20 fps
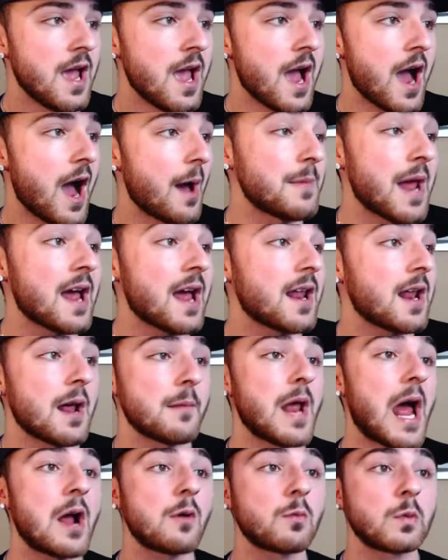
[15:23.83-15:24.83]
I'm
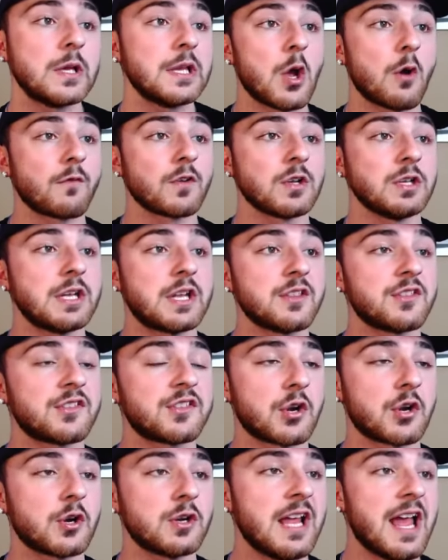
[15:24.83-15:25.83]
not really overly
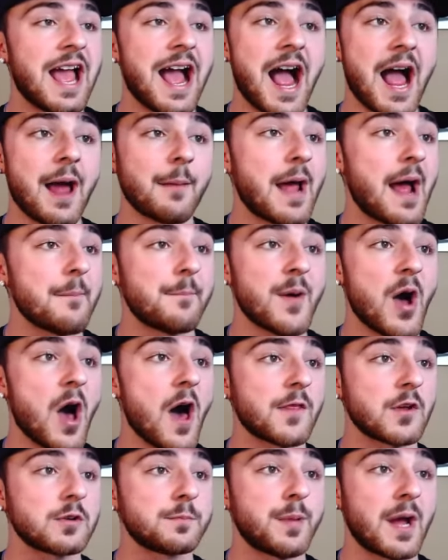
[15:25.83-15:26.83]
concerned. I'm not
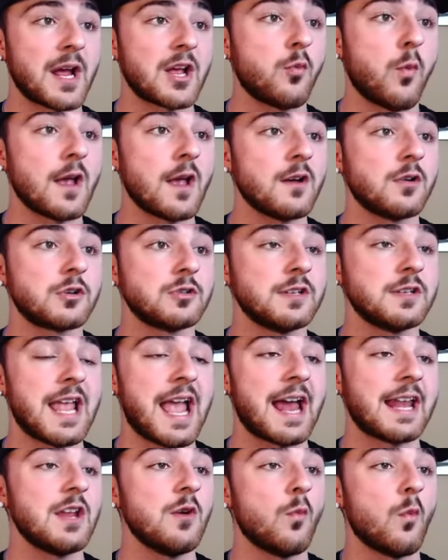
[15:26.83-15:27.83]
bothered by quite literally
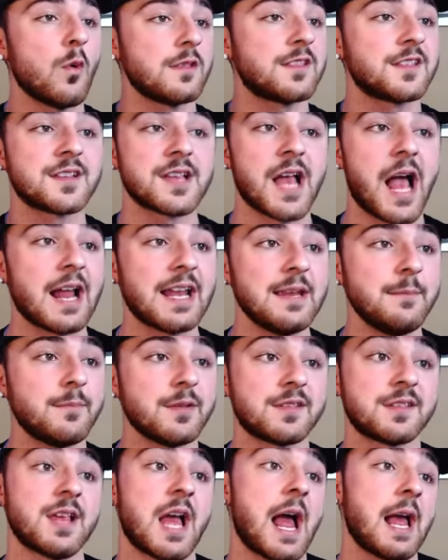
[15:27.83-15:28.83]
anyone signing
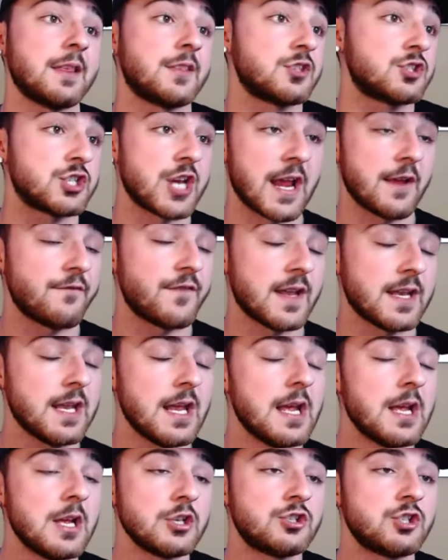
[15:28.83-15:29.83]
besides Chafin,
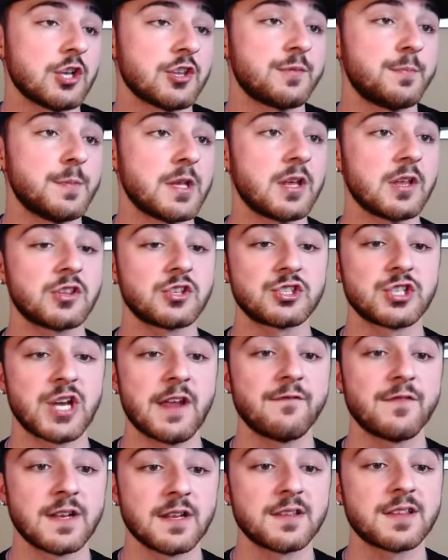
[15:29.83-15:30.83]
just because
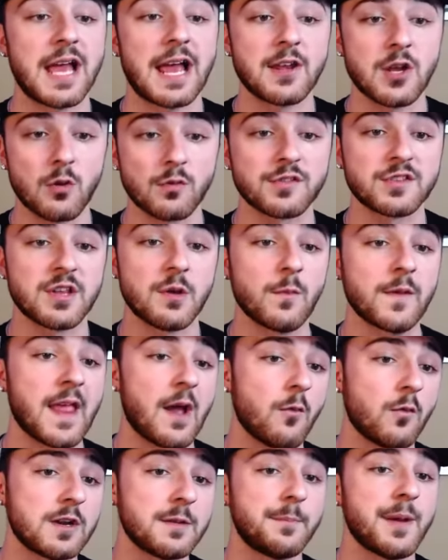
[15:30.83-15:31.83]
Chafin is, I know, someone that
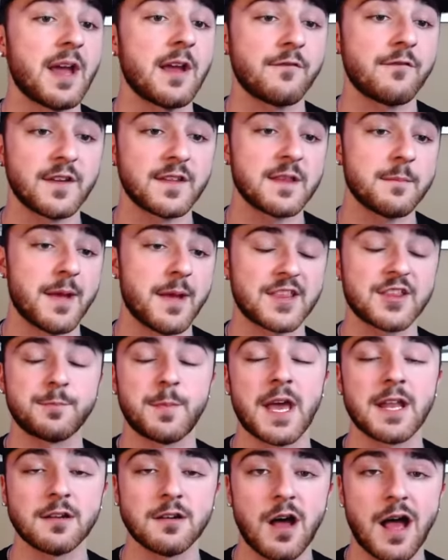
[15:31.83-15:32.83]
would have benefited the Mets
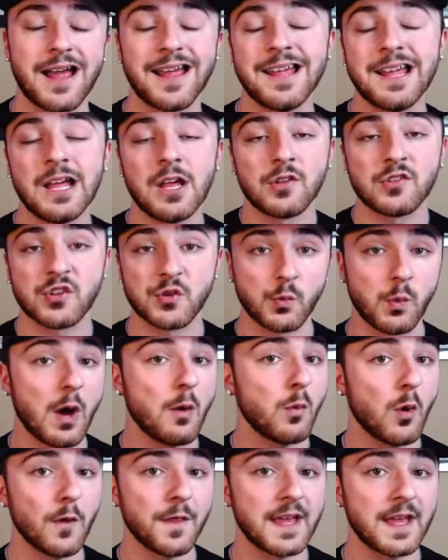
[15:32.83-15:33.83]
pen a lot. So what
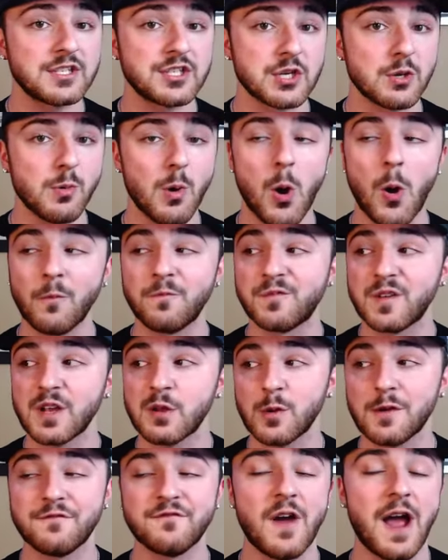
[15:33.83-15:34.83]
will they do? Hopefully
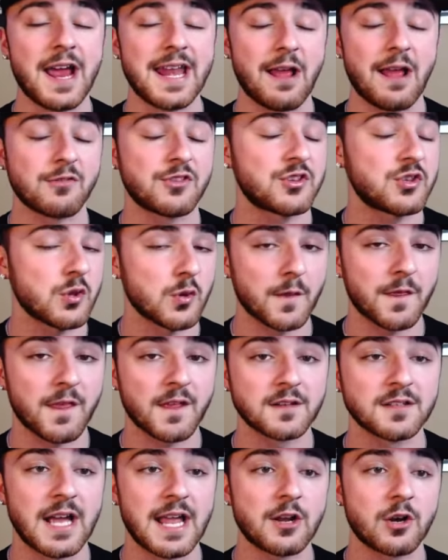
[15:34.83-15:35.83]
we find out sooner
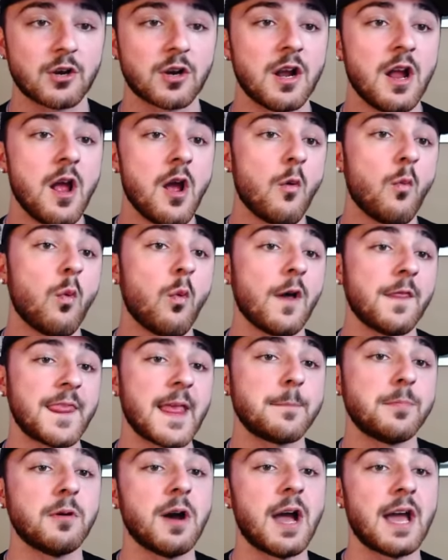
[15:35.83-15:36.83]
than later what they
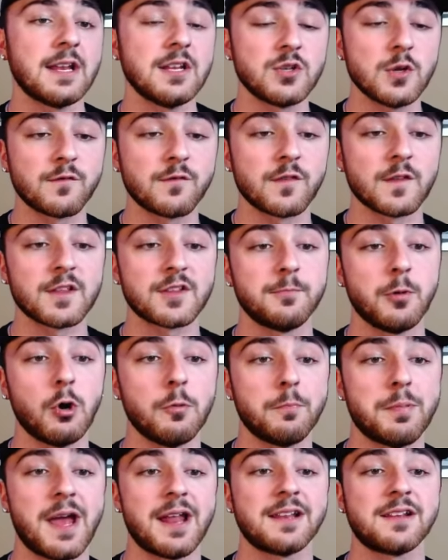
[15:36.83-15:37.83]
plan to do for this
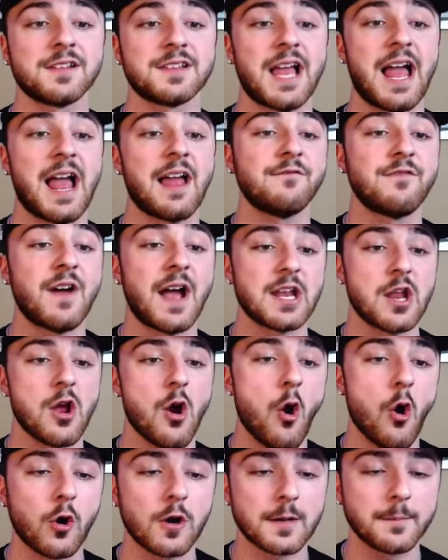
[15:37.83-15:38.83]
bullpen, because I find it
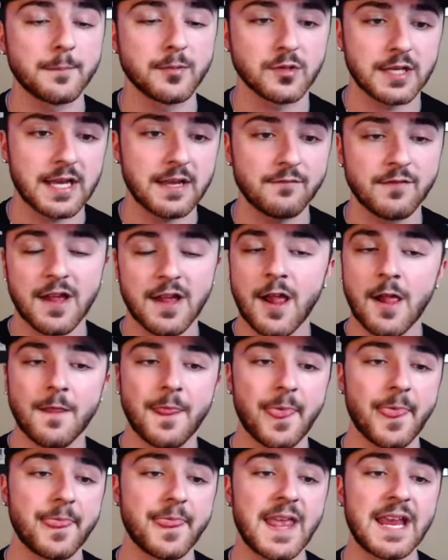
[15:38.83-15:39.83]
hard to believe
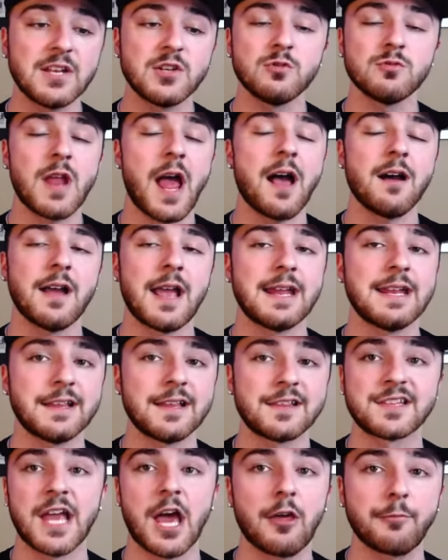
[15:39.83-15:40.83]
that they do not land a
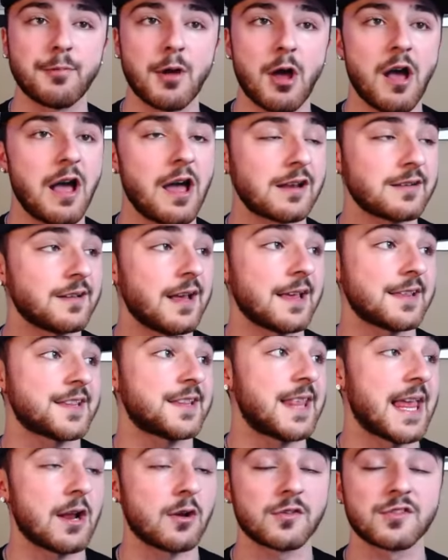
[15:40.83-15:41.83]
southpaw unless
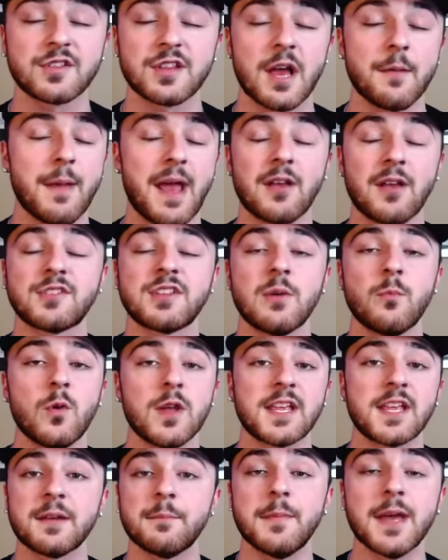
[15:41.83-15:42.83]
they are somehow, some way
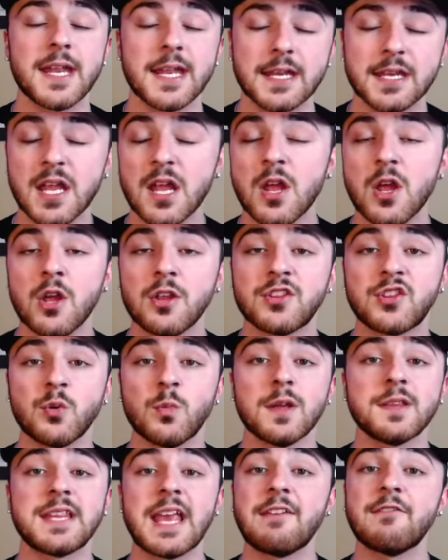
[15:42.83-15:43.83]
committed to
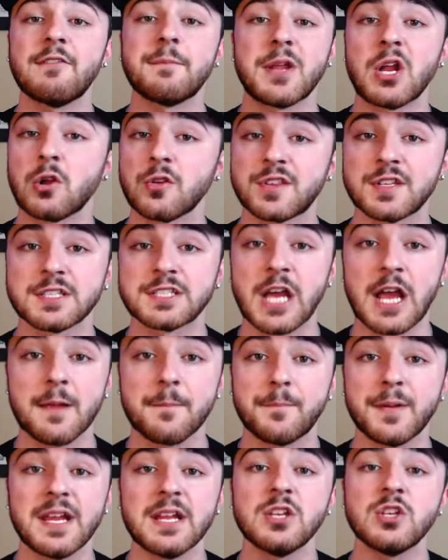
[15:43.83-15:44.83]
a David Pearson type
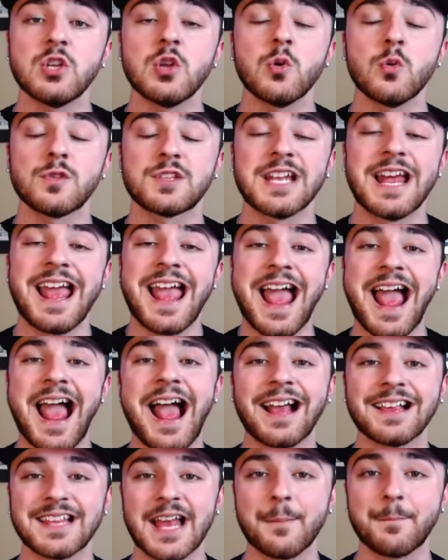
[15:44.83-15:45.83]
being used
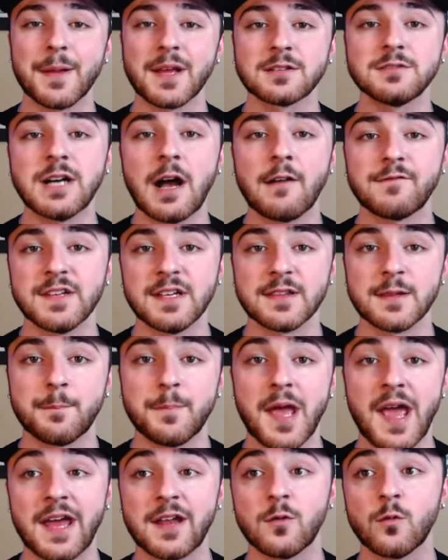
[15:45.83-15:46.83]
as that big lefty in the
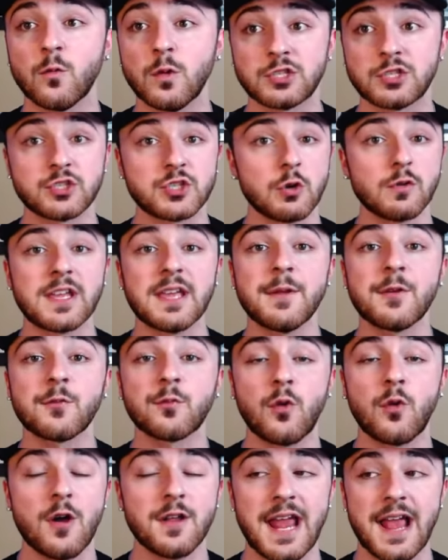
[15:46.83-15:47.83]
pen, which, don't get me
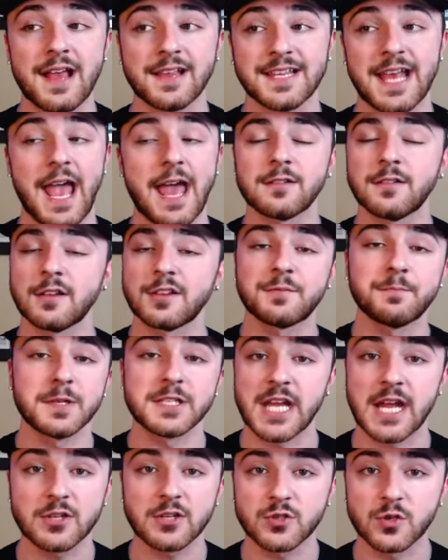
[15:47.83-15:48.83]
wrong, has endless
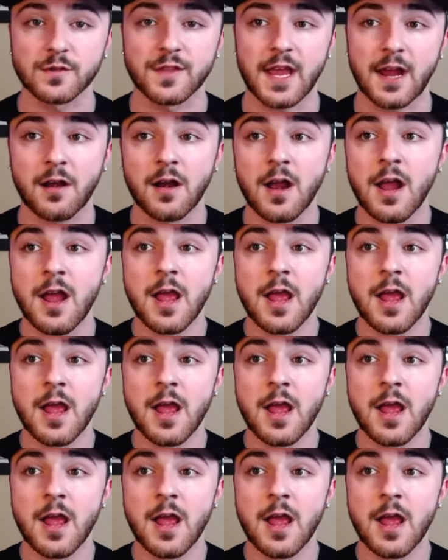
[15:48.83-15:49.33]
potential there.